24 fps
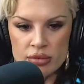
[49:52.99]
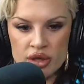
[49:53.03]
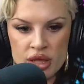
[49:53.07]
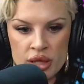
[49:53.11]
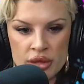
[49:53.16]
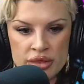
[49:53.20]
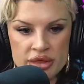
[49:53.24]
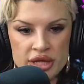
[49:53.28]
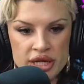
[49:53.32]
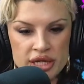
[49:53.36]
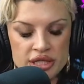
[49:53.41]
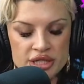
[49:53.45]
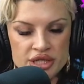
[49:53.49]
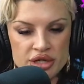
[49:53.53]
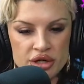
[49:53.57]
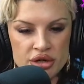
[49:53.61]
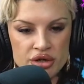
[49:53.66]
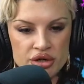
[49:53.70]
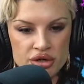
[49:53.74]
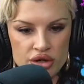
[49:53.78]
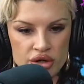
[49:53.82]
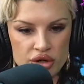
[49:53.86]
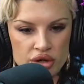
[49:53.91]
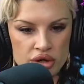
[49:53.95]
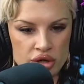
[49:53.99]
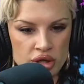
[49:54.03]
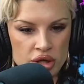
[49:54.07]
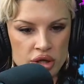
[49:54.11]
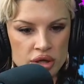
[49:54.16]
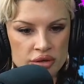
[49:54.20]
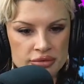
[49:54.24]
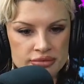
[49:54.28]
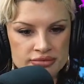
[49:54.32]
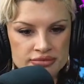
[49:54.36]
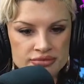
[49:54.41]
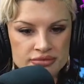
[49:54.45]
this
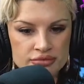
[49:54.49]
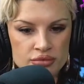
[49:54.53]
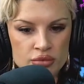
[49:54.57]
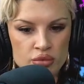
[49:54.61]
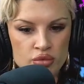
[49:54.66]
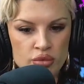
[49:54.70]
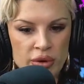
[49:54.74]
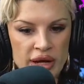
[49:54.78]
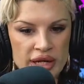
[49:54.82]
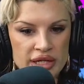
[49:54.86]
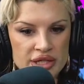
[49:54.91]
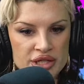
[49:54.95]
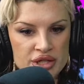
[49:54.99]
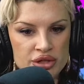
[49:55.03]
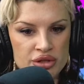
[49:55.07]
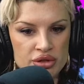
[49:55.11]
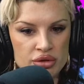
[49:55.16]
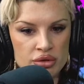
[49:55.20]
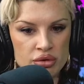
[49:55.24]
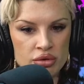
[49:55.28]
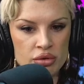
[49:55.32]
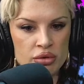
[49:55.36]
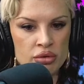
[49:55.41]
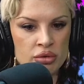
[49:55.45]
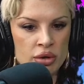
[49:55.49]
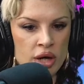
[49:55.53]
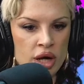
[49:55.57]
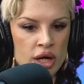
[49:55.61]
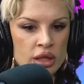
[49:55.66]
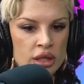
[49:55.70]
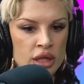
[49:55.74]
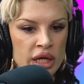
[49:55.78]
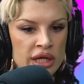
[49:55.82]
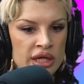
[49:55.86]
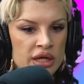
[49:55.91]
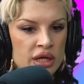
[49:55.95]
girl went to
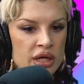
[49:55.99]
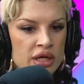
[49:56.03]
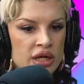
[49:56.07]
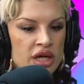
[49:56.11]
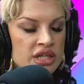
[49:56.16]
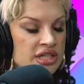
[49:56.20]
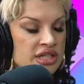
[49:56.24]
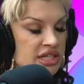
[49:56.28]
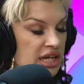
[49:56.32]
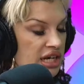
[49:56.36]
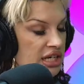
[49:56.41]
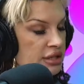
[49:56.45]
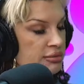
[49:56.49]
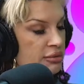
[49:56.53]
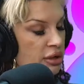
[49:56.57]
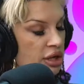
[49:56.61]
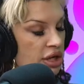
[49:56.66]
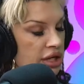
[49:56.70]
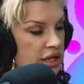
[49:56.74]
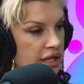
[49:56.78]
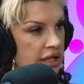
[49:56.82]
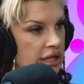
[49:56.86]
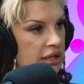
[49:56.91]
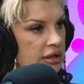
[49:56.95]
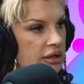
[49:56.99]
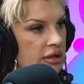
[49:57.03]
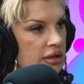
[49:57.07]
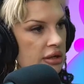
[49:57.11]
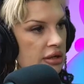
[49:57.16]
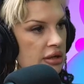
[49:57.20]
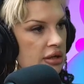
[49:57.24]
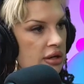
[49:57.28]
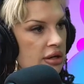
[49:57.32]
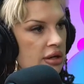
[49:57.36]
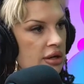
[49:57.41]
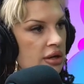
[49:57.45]
like a, a sex party.
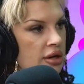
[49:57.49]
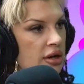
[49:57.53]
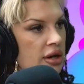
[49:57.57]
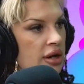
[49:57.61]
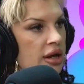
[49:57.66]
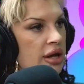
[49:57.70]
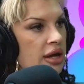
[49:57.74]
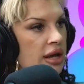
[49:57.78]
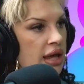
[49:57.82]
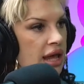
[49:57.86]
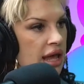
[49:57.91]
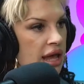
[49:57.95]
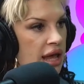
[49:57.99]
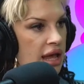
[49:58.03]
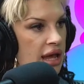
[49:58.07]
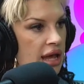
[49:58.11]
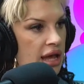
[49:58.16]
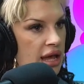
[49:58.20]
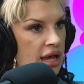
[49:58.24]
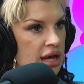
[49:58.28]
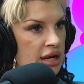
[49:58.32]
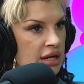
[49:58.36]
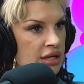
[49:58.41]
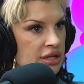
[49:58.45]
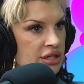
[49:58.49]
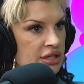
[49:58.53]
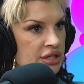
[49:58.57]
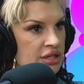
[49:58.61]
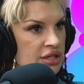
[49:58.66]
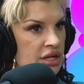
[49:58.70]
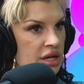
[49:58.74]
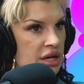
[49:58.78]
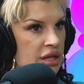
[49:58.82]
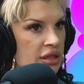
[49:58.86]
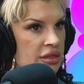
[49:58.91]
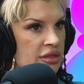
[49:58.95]
Ooh. And
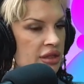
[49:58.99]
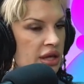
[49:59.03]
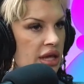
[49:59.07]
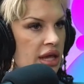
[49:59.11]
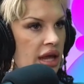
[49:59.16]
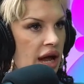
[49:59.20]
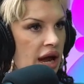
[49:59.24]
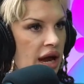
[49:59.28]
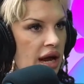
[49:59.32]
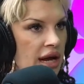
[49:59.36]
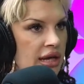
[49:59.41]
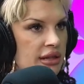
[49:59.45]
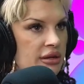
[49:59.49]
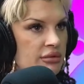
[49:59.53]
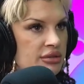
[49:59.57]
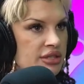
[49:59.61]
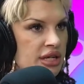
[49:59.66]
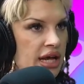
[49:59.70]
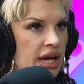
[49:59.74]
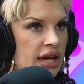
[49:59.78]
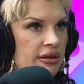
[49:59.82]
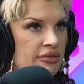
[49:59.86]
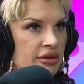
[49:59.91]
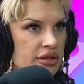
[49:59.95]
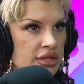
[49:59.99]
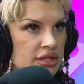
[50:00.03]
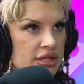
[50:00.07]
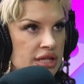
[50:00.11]
the guy that was having the